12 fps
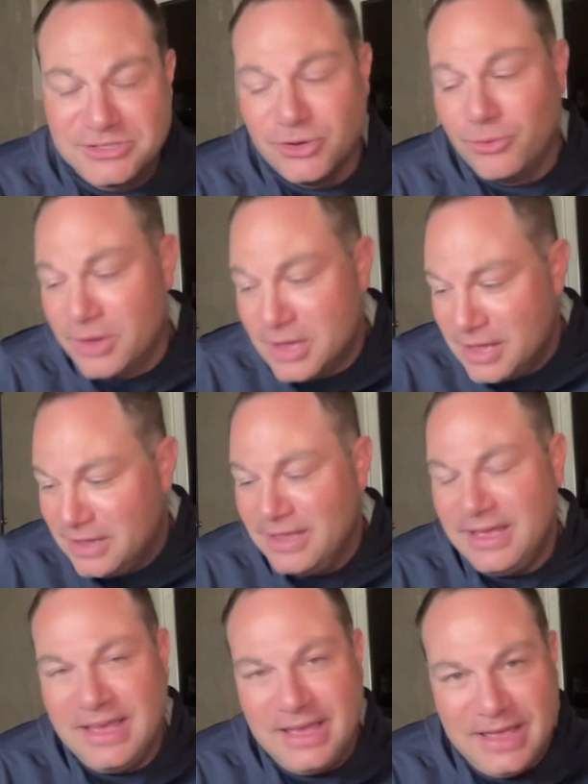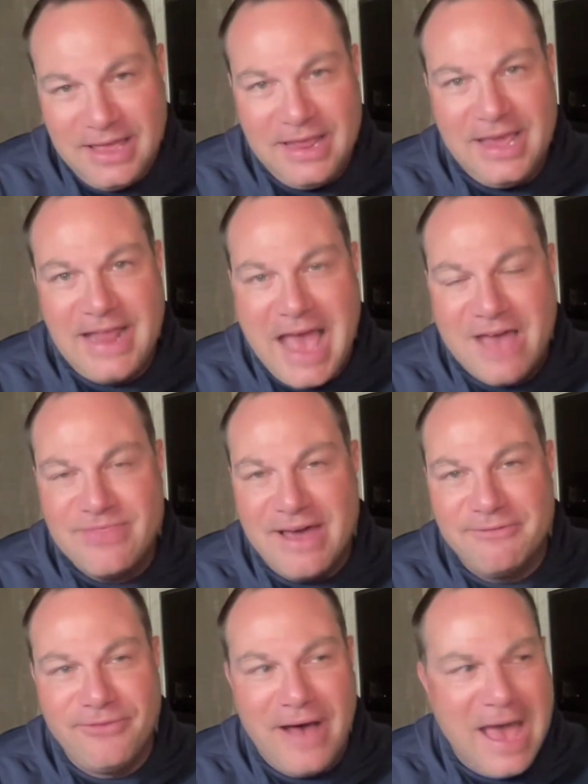So it had
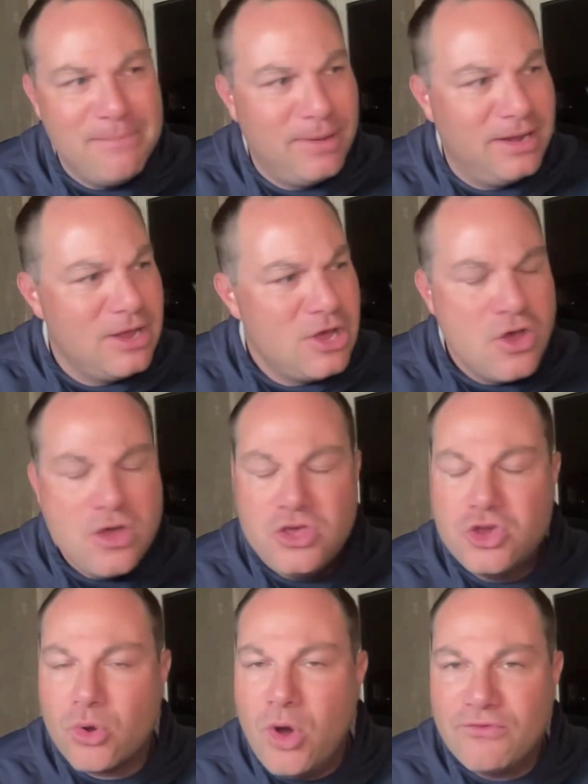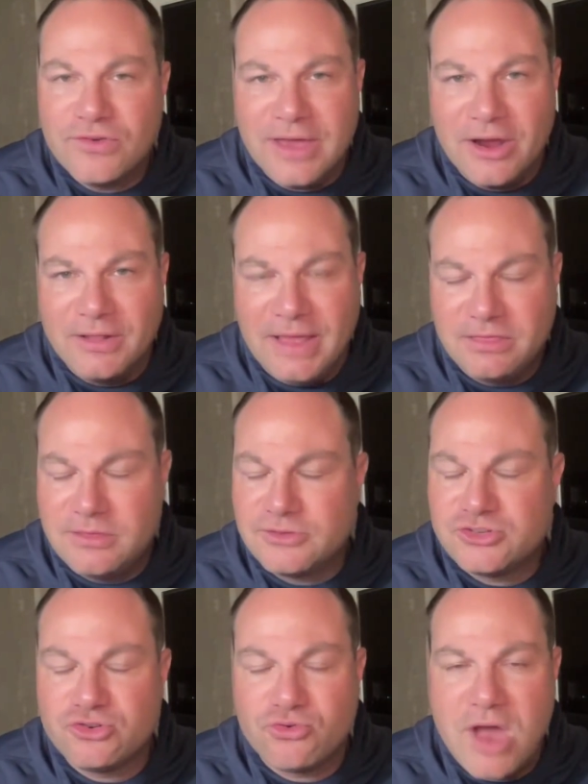that vibe, but you're over there and like the
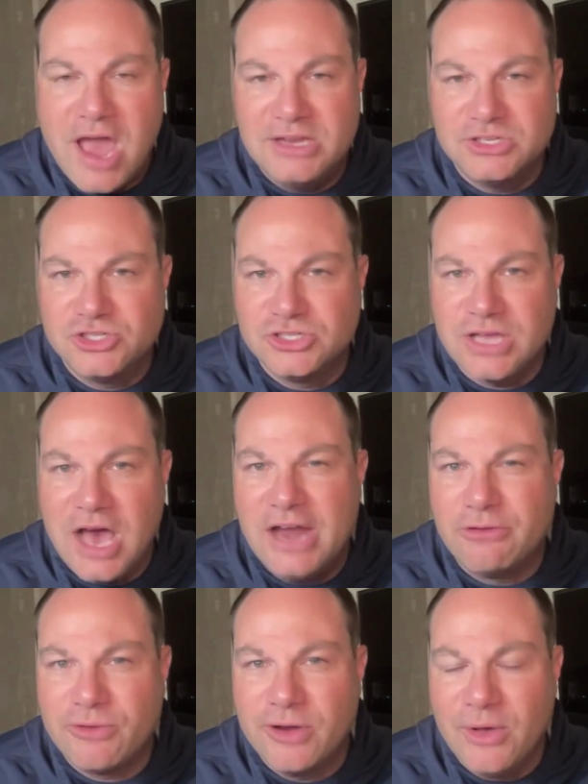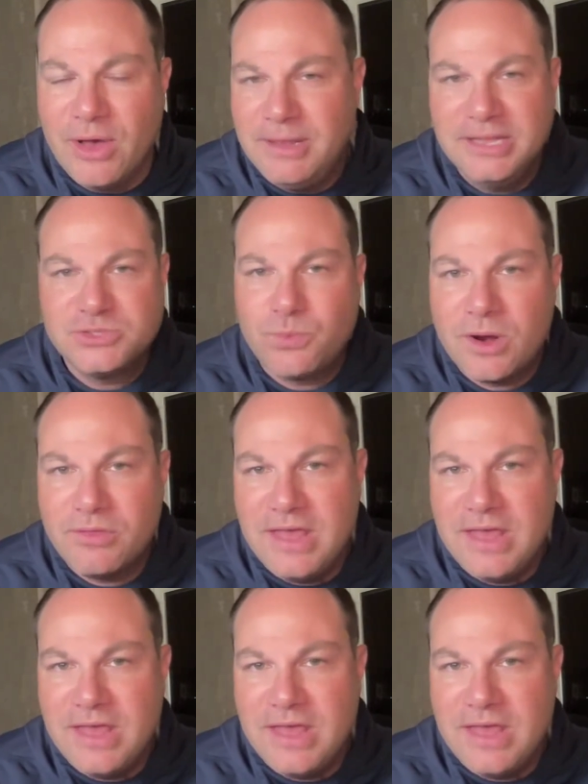terrain is just unreal. I mean, it's where